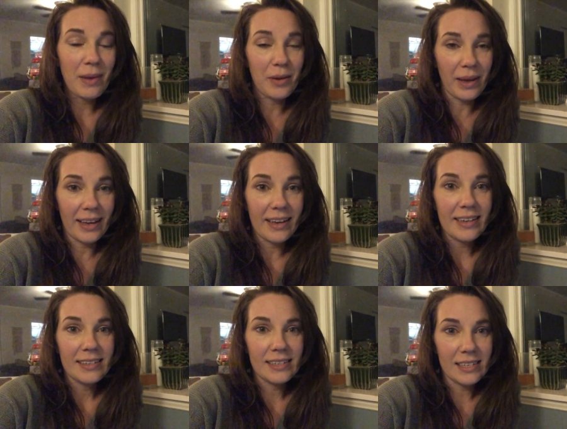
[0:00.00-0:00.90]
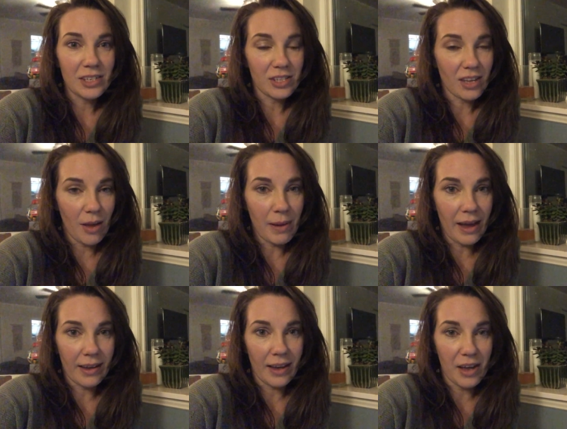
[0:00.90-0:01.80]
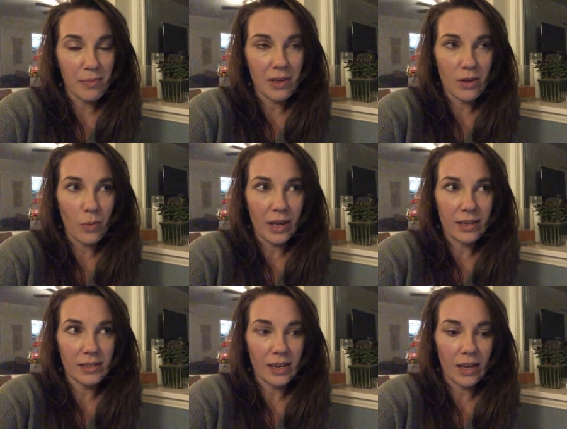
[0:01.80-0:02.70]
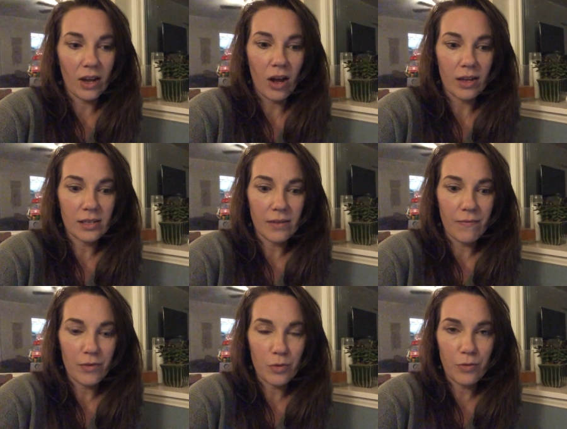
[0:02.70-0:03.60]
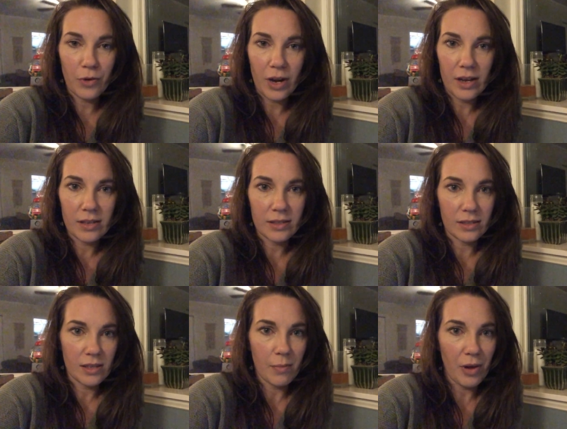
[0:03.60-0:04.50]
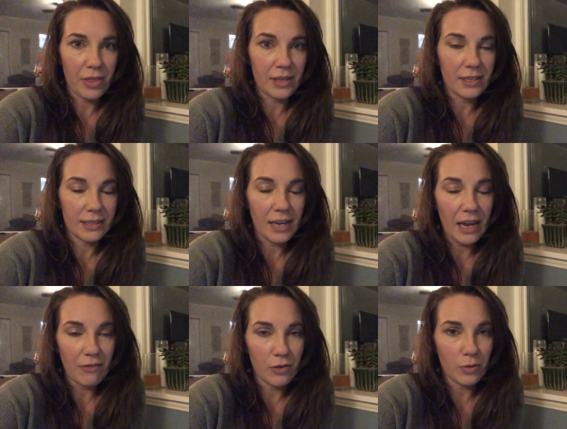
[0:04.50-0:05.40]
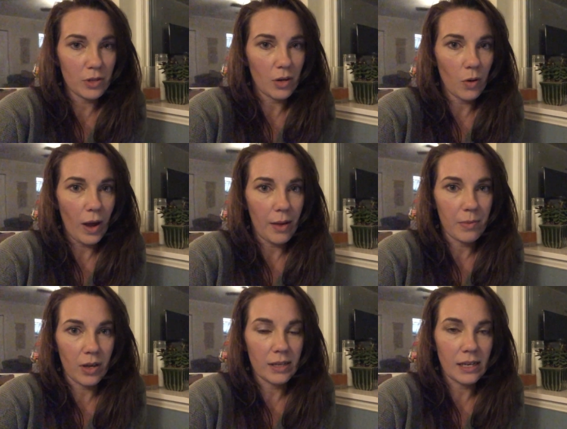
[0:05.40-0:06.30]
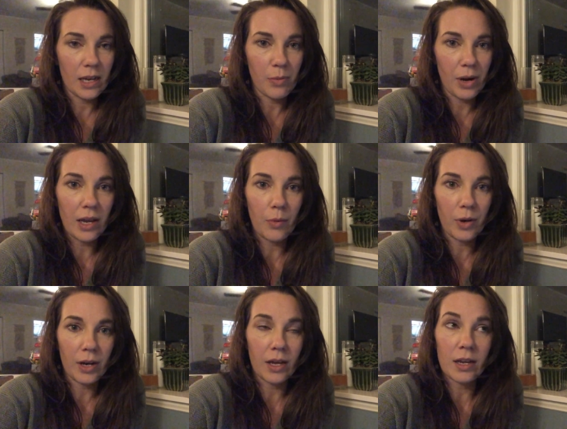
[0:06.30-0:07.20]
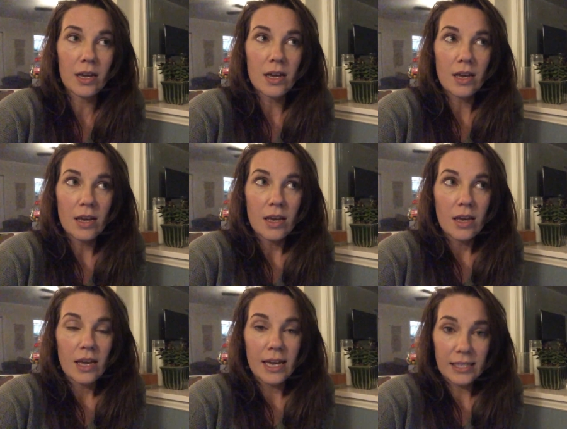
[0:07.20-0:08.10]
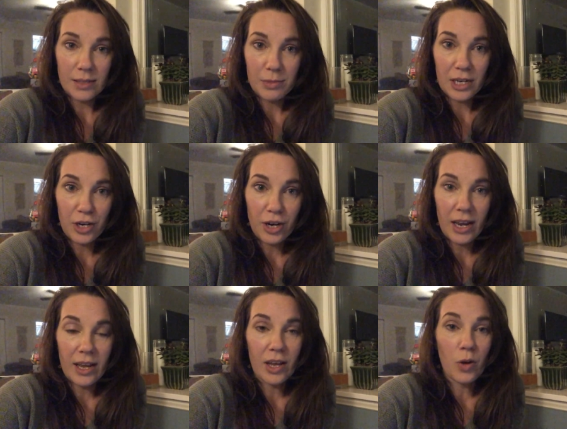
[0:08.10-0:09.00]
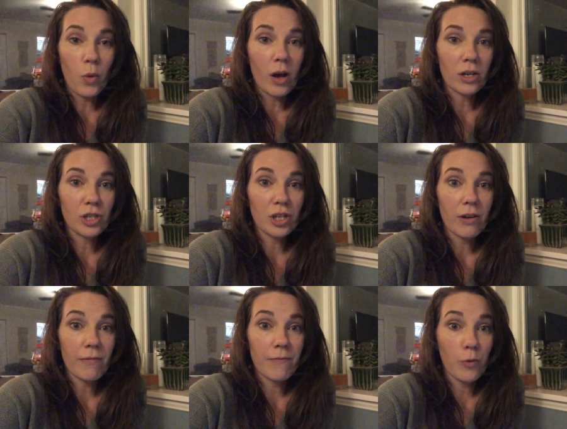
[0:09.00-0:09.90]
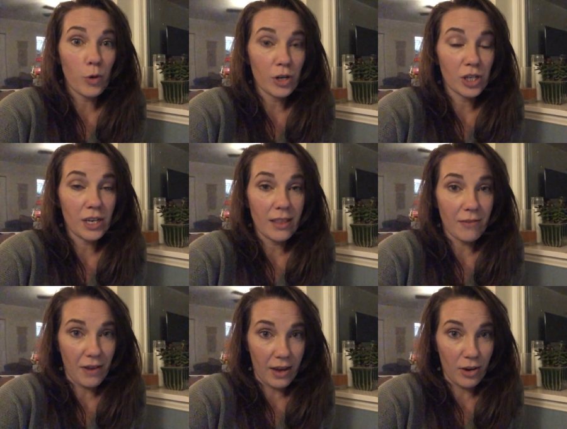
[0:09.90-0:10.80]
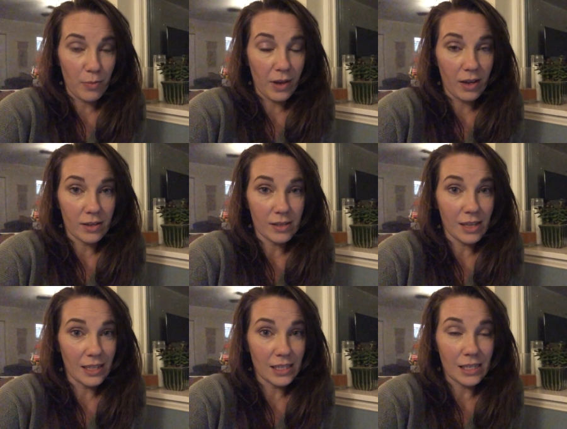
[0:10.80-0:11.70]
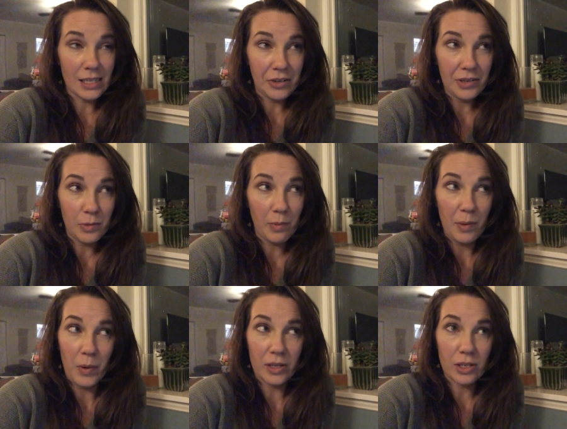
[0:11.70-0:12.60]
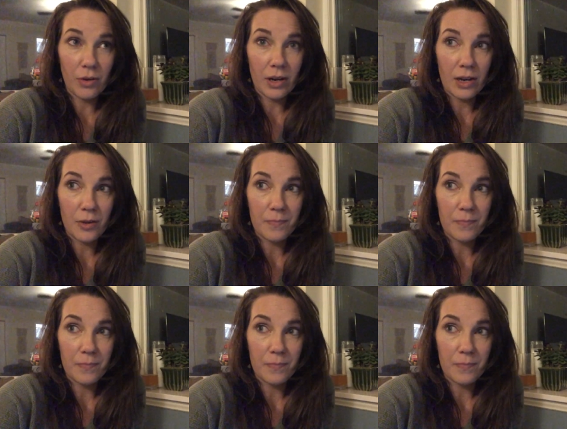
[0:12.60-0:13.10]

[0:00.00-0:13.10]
anyway, Dean just got back. Um, he went and got some food for us, some authentic Thai food. So I'm going to take a break and we're going to eat some dinner and watch Forged in the Fire because that's the series we've been watching right now